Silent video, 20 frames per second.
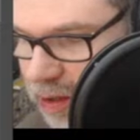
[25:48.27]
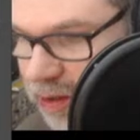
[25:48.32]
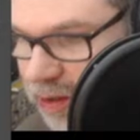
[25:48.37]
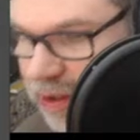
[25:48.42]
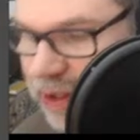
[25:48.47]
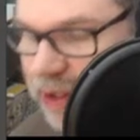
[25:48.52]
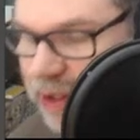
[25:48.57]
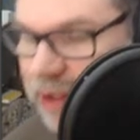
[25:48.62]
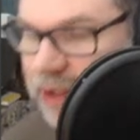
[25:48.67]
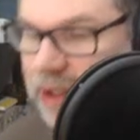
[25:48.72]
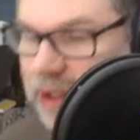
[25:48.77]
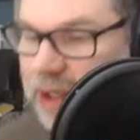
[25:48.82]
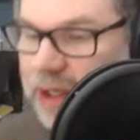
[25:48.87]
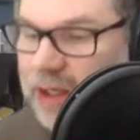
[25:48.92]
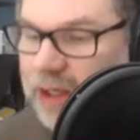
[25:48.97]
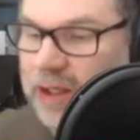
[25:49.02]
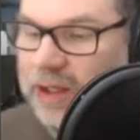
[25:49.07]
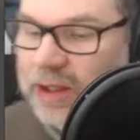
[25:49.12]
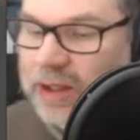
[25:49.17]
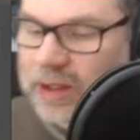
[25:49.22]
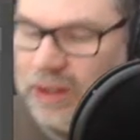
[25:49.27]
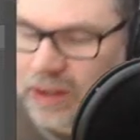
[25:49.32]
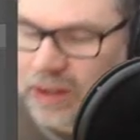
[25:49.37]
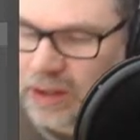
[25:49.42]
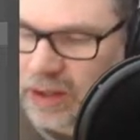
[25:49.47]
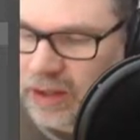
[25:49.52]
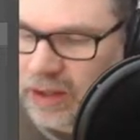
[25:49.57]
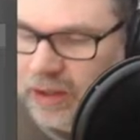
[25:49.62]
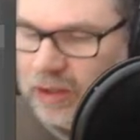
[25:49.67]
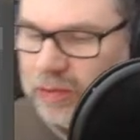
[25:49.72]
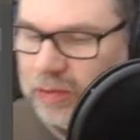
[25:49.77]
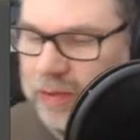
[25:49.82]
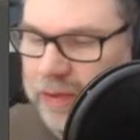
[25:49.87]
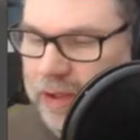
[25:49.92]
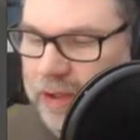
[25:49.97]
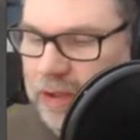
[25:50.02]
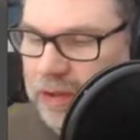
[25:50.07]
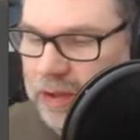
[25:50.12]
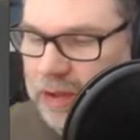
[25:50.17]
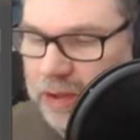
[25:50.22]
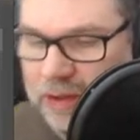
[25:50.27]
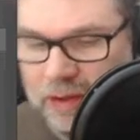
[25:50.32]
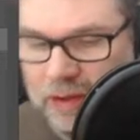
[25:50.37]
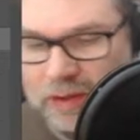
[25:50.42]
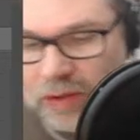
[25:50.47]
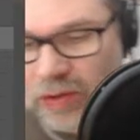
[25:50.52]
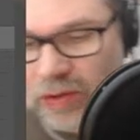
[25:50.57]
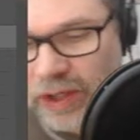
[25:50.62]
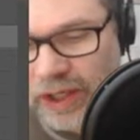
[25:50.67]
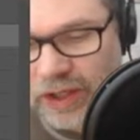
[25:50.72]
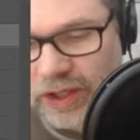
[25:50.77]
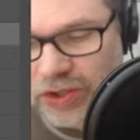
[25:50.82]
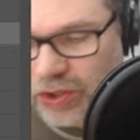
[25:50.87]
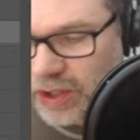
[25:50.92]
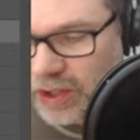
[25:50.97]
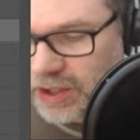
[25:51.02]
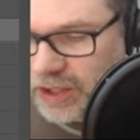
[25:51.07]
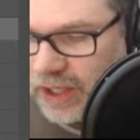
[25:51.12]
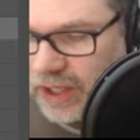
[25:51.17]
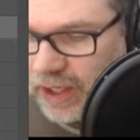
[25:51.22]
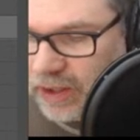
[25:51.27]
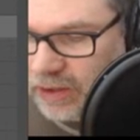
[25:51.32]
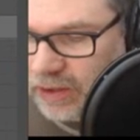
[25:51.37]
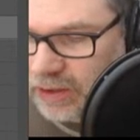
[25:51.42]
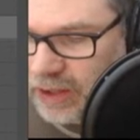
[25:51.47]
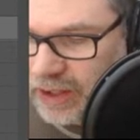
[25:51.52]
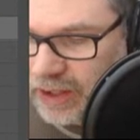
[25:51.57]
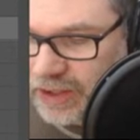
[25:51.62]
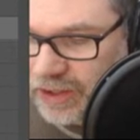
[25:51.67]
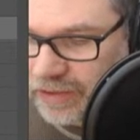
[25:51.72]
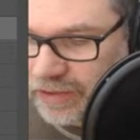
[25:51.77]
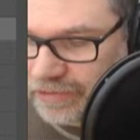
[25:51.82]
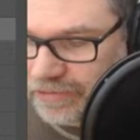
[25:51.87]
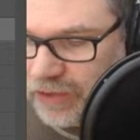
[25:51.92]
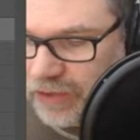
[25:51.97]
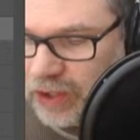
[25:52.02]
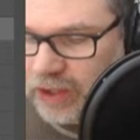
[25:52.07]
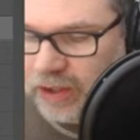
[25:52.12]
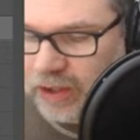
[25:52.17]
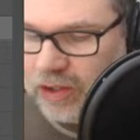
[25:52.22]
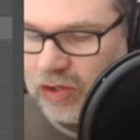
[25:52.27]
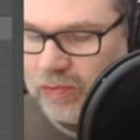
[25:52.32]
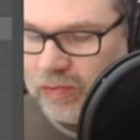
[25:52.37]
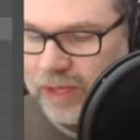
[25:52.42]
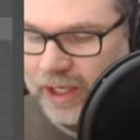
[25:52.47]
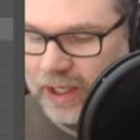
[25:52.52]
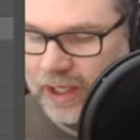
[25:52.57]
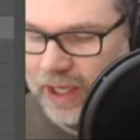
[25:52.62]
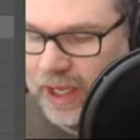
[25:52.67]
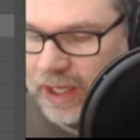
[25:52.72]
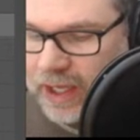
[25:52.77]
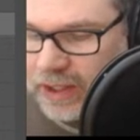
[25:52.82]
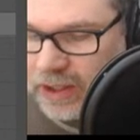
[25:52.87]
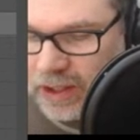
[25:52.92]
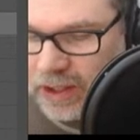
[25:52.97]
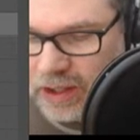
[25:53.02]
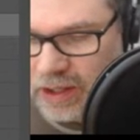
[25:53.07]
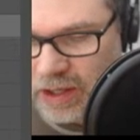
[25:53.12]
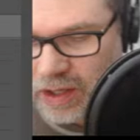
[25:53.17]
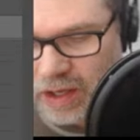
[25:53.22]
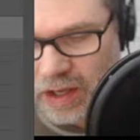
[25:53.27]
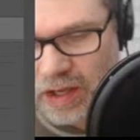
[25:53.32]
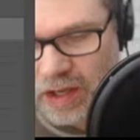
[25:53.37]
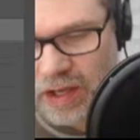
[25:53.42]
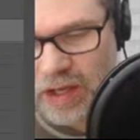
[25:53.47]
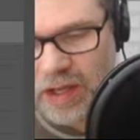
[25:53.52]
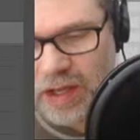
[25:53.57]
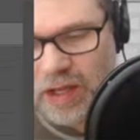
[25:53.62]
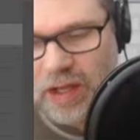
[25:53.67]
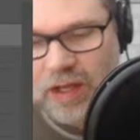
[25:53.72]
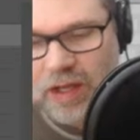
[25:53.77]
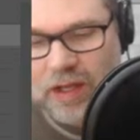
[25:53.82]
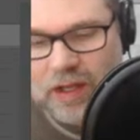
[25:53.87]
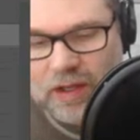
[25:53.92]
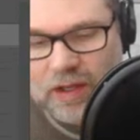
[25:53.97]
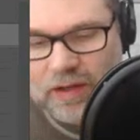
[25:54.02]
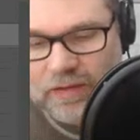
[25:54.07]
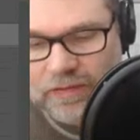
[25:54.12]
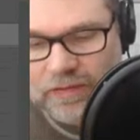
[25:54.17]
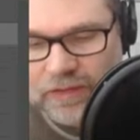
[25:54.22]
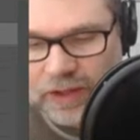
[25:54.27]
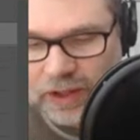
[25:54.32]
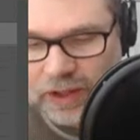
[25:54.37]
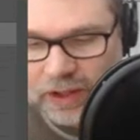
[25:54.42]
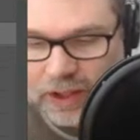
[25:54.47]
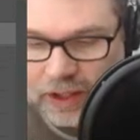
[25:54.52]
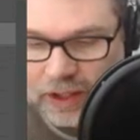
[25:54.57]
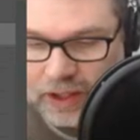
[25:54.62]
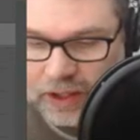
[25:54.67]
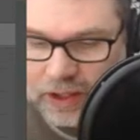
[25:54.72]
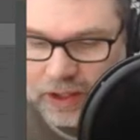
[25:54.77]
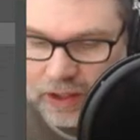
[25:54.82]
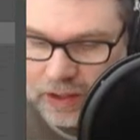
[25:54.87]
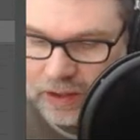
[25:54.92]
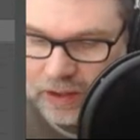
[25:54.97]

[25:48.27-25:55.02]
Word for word: And uh, I don't know where Uh, oh, I gotta draw his tail. And his other foot. Oh my god. I feel like.